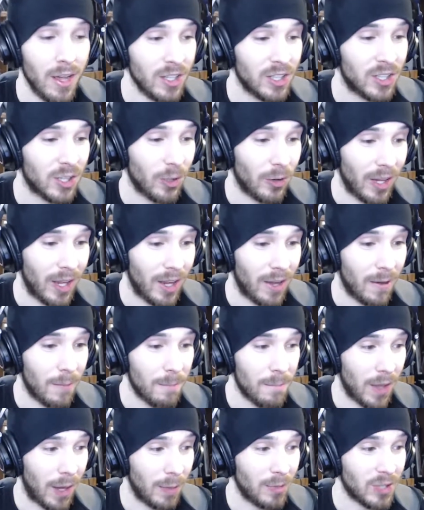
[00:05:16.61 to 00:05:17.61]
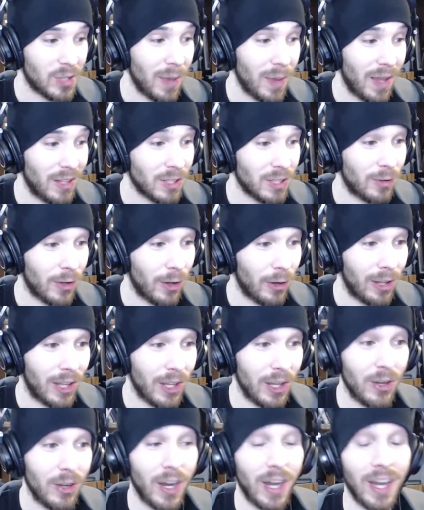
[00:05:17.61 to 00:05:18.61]
So yeah, I'm just making this video to
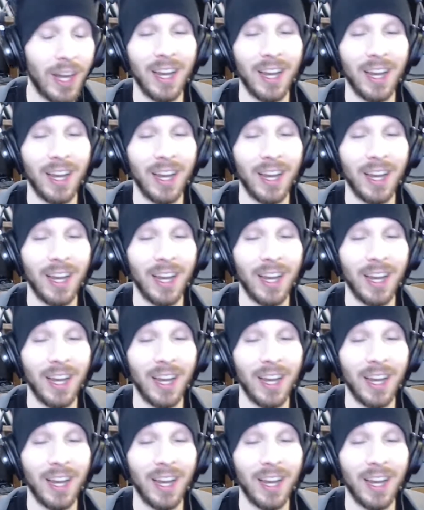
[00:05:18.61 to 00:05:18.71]
let you